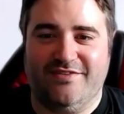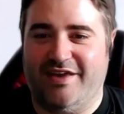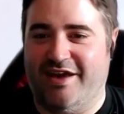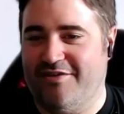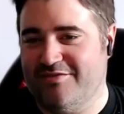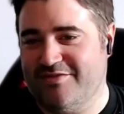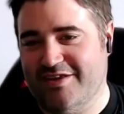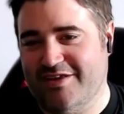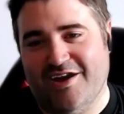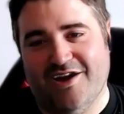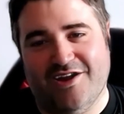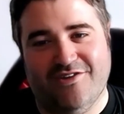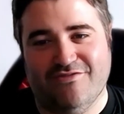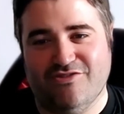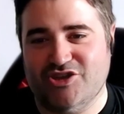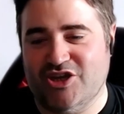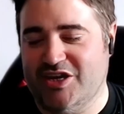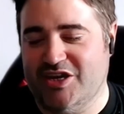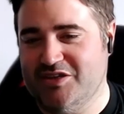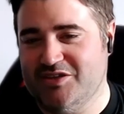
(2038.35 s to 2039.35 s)
How has it kind of
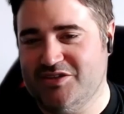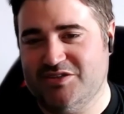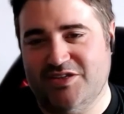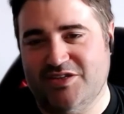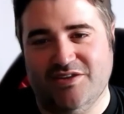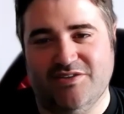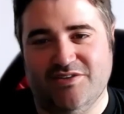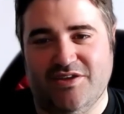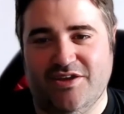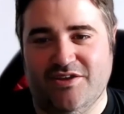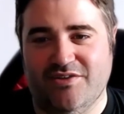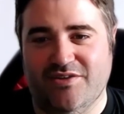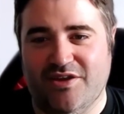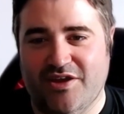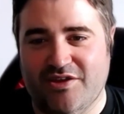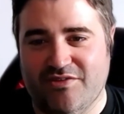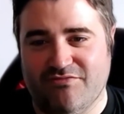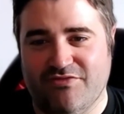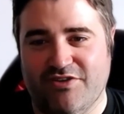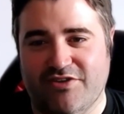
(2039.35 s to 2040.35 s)
changed
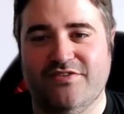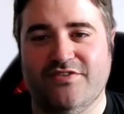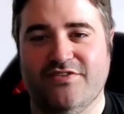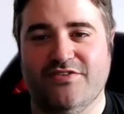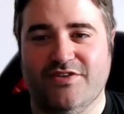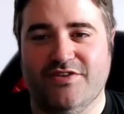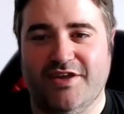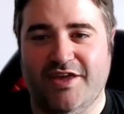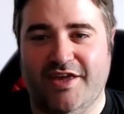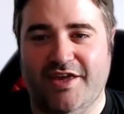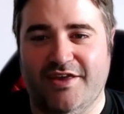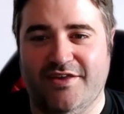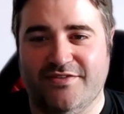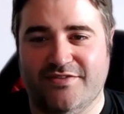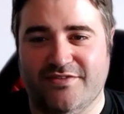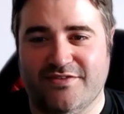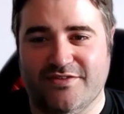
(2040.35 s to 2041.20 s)
in recent years?